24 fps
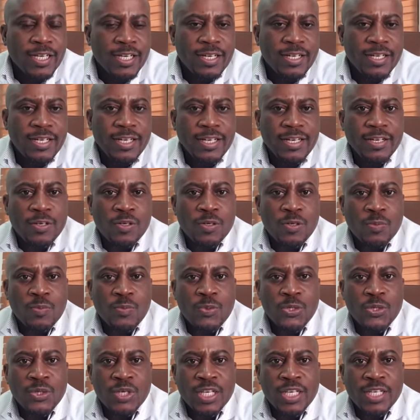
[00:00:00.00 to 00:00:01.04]
I hope
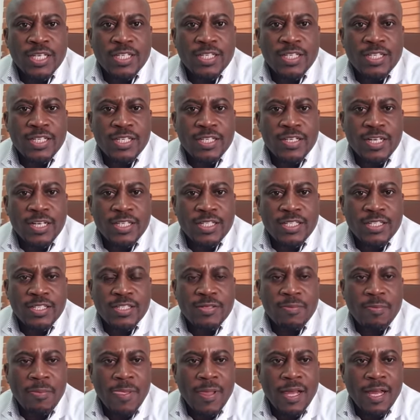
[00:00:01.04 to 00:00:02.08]
you can hear
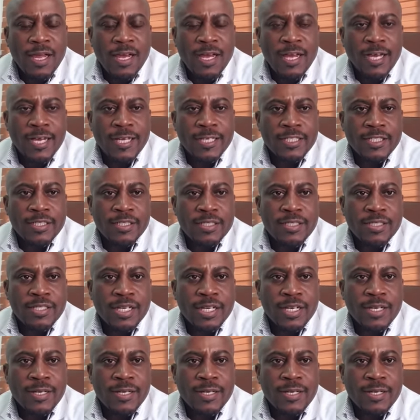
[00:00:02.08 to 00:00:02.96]
us, and